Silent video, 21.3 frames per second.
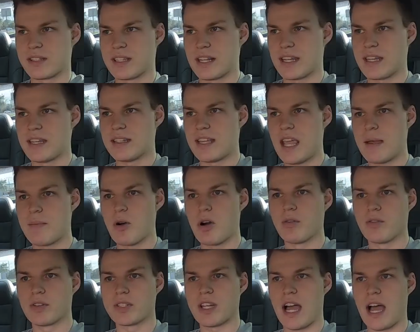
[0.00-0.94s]
sticky tape
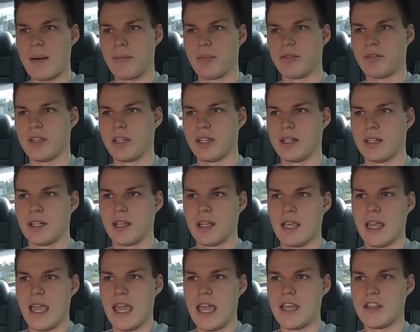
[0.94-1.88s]
over top of it
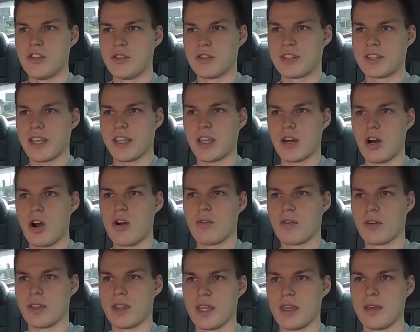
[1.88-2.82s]
and you stick it
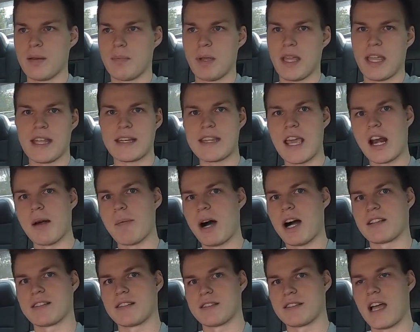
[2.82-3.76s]
over the big antenna
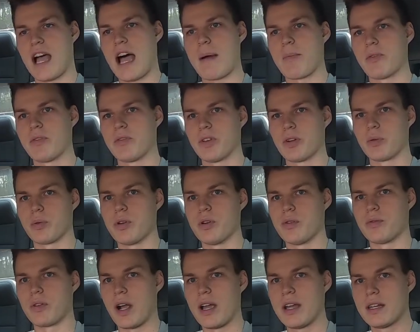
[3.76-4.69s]
box on top of your
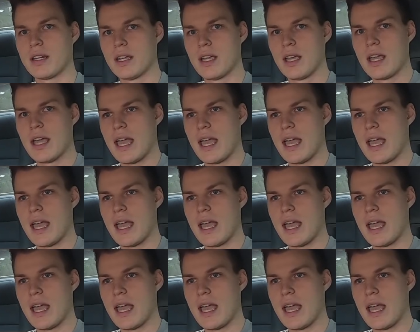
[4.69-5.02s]
roof, right?